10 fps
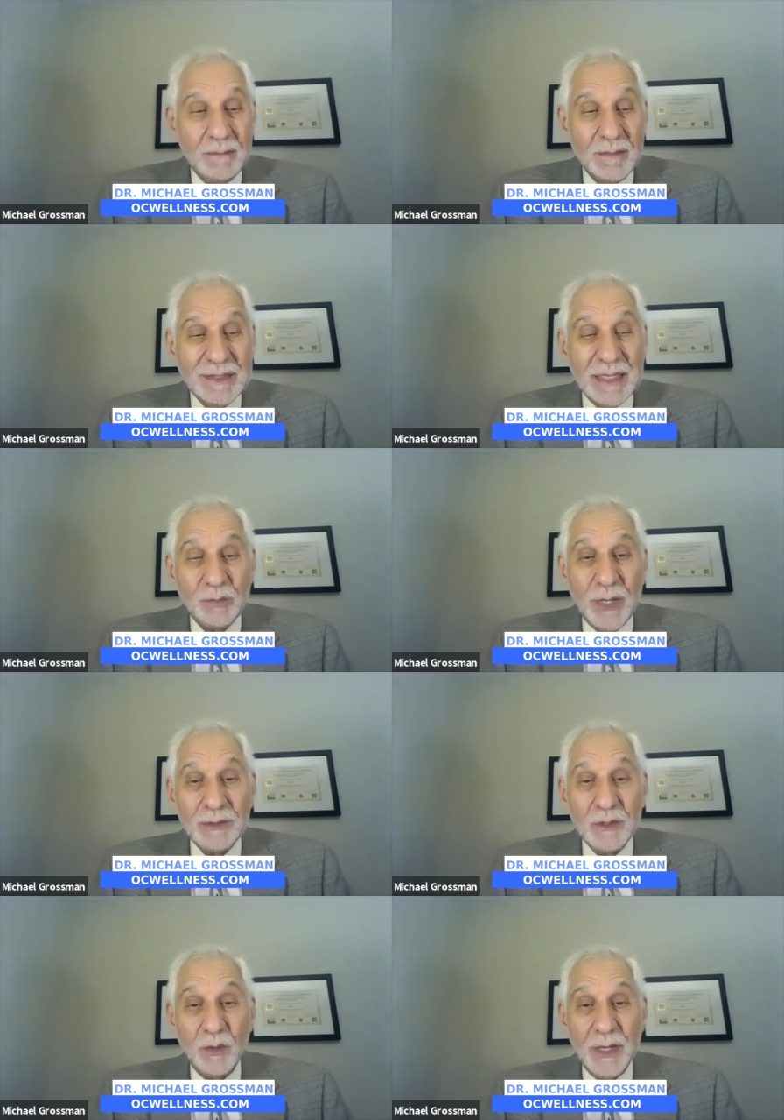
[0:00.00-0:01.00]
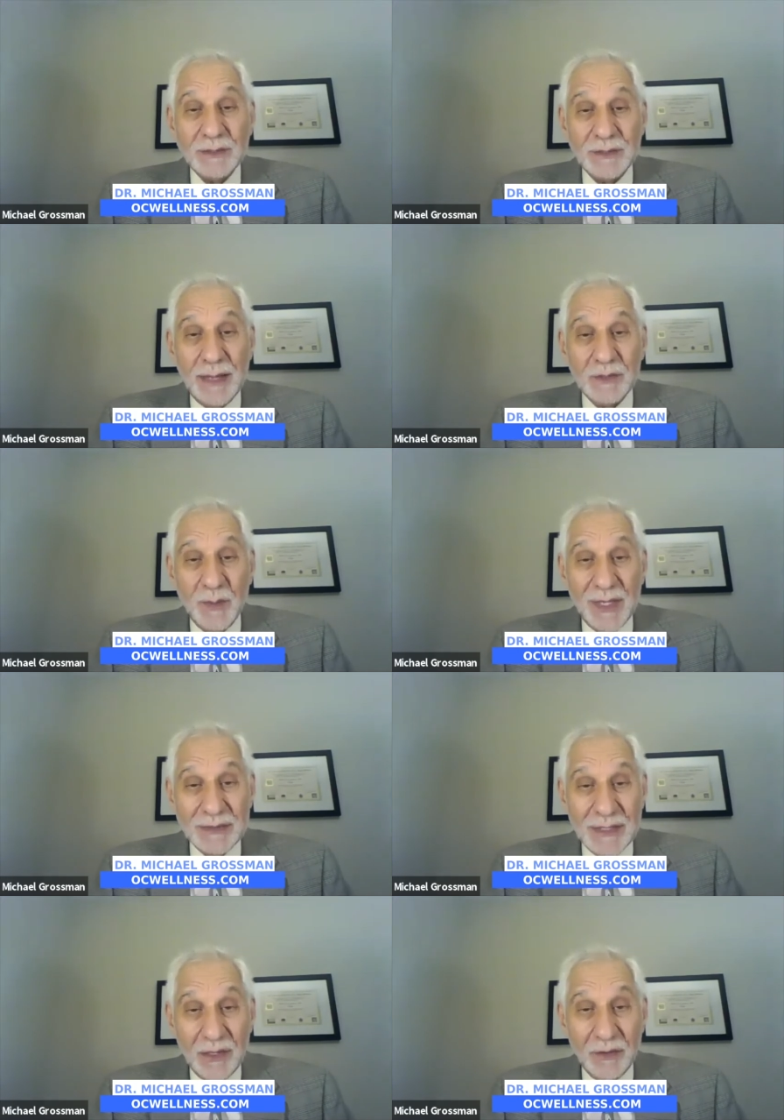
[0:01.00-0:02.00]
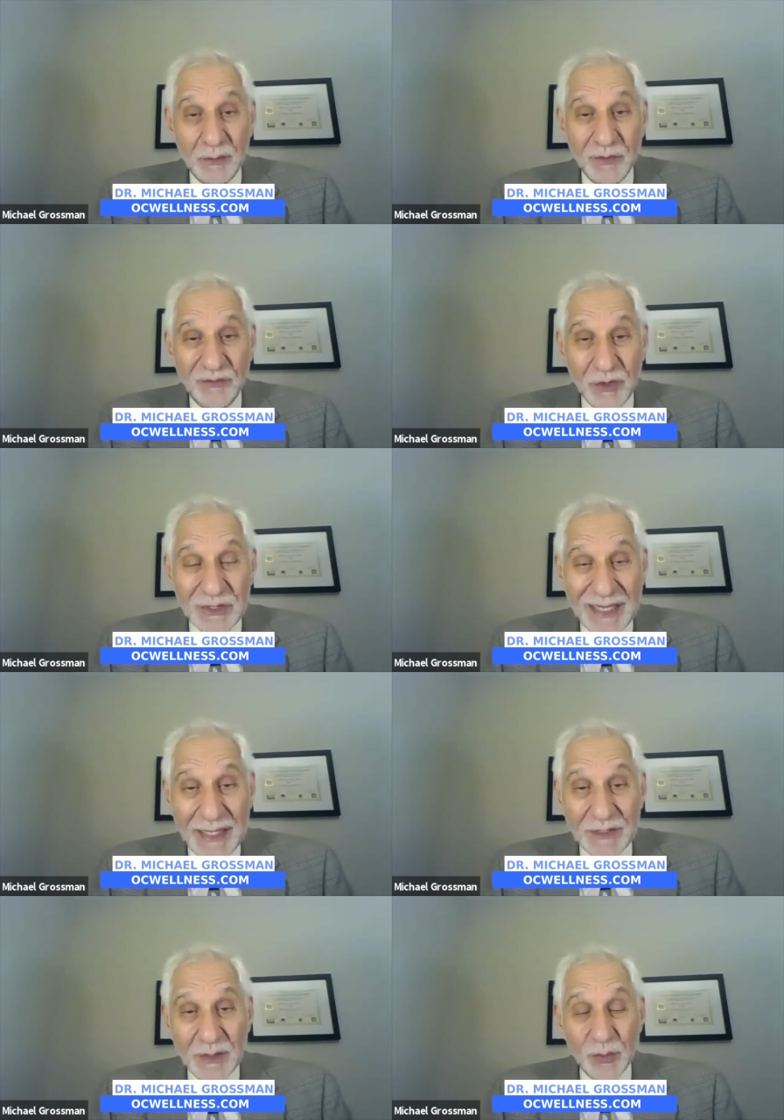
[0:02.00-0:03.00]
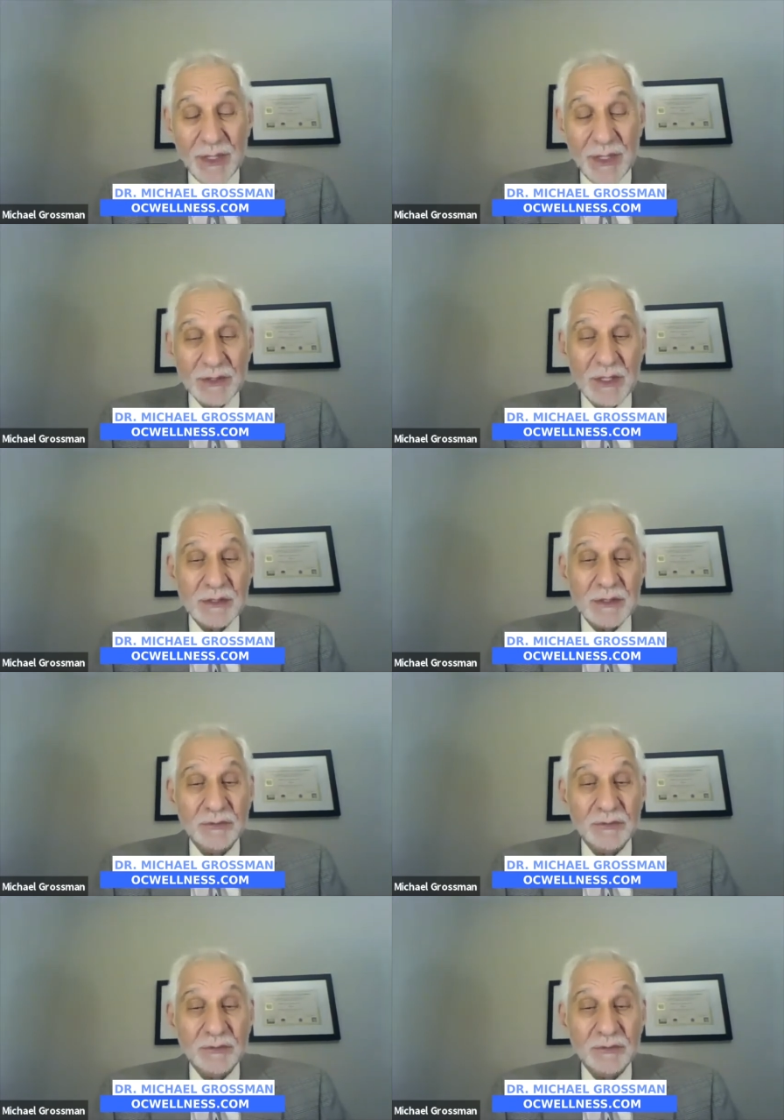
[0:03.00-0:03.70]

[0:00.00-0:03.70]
10 Practical Ways to Optimize Health and Reverse the Aging Process.